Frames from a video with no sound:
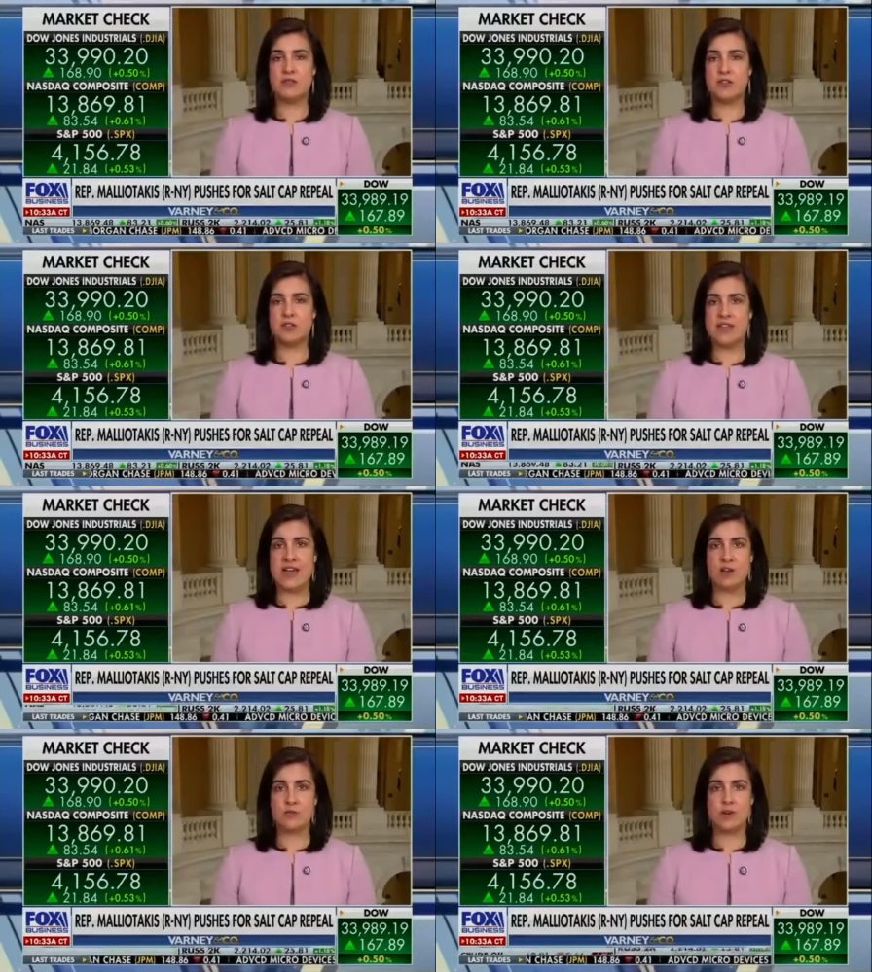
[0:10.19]
if you're in
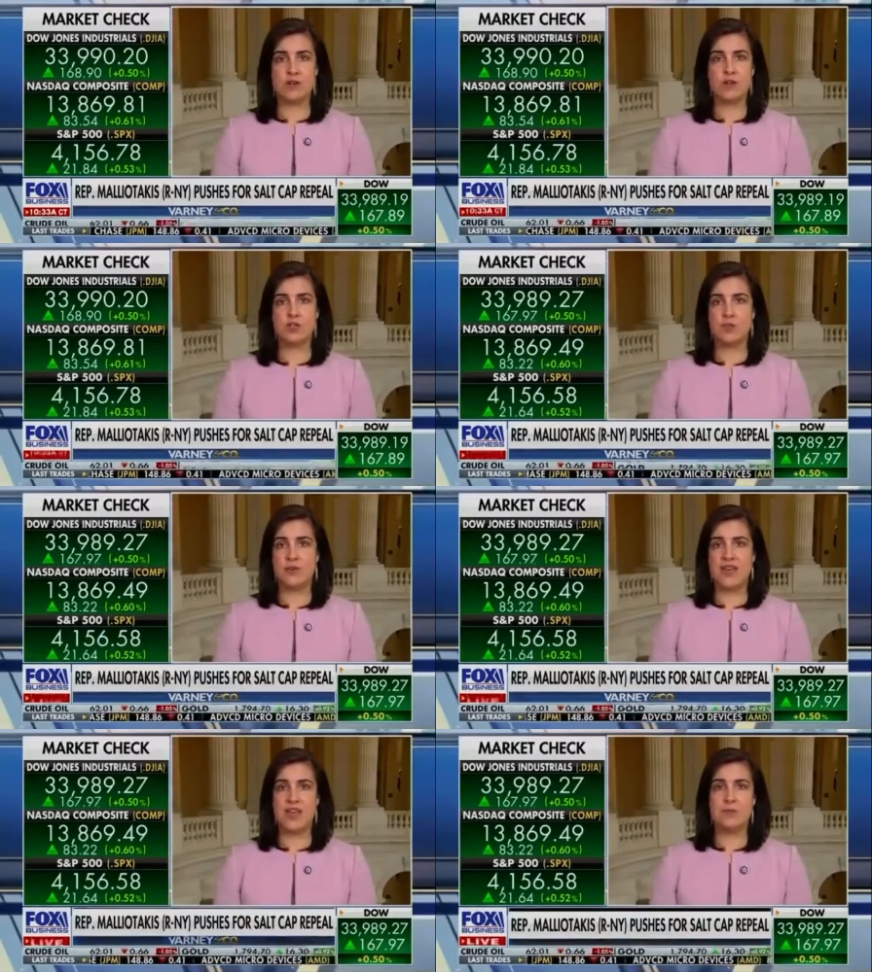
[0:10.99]
the outer boroughs, you're
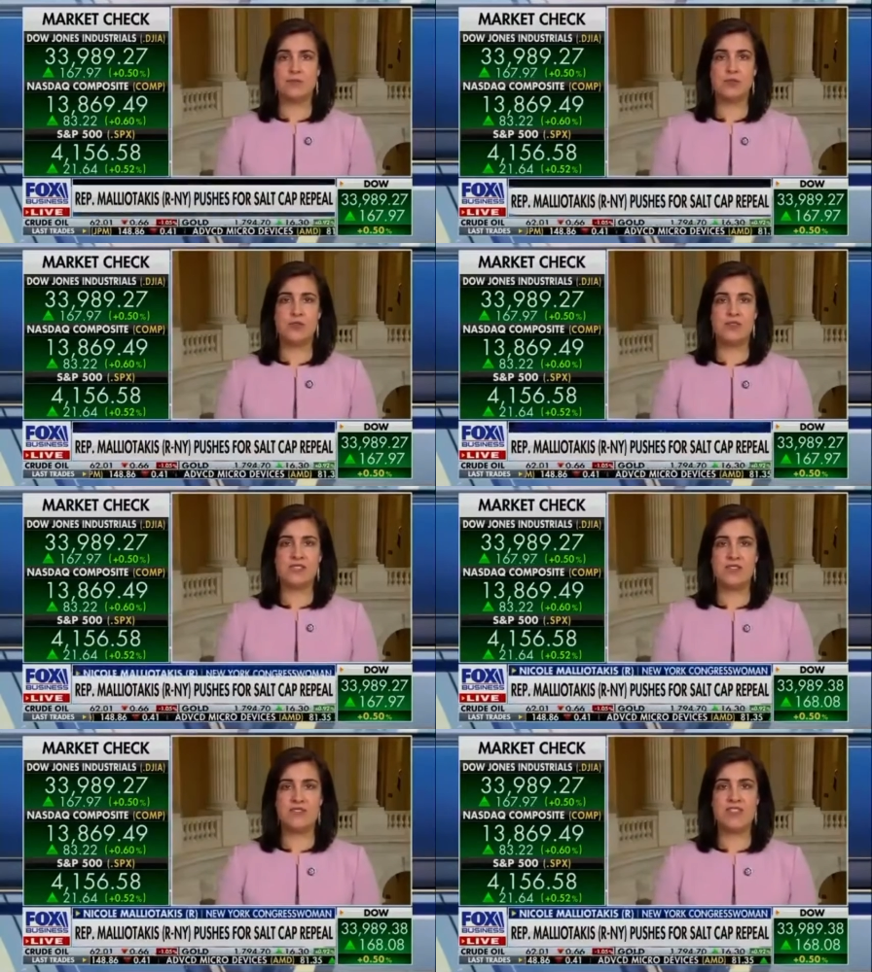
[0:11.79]
paying between
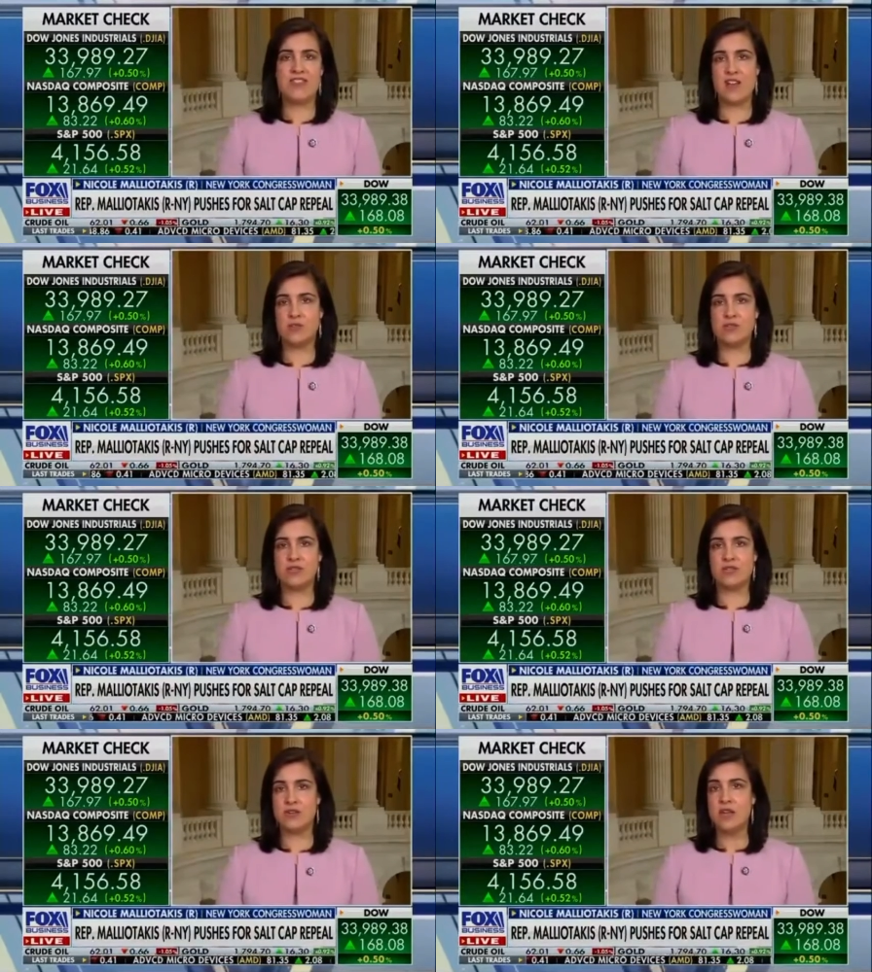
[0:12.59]

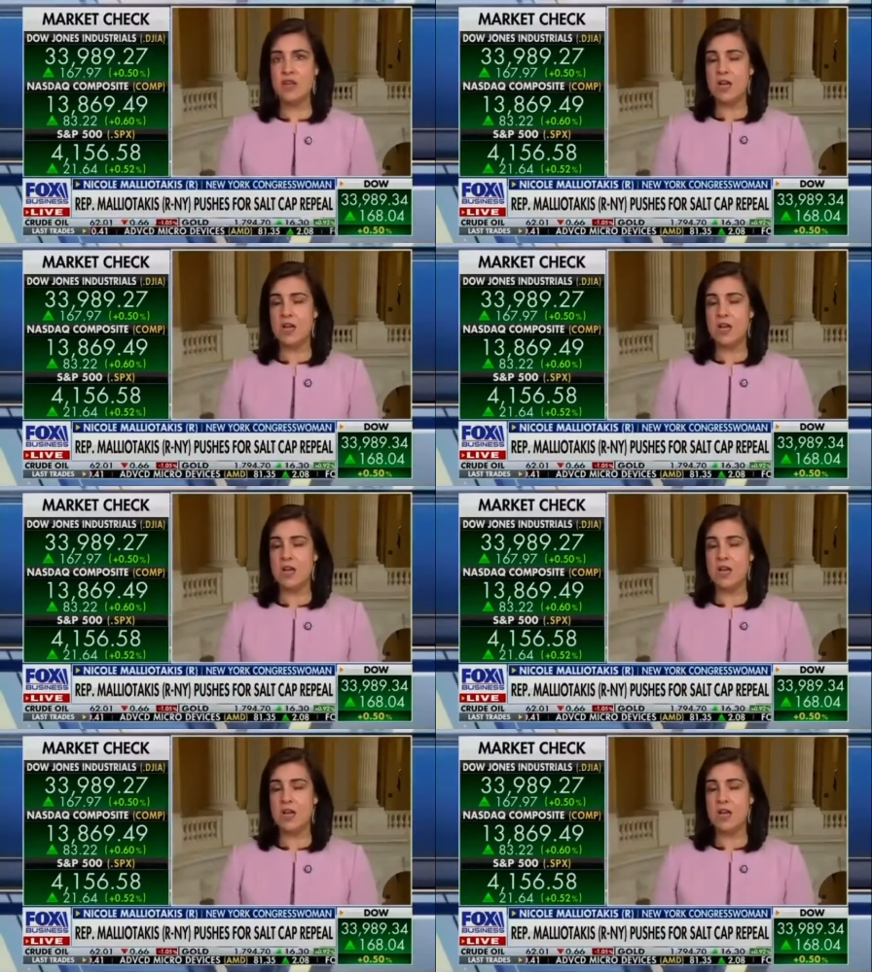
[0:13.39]
$7,000 and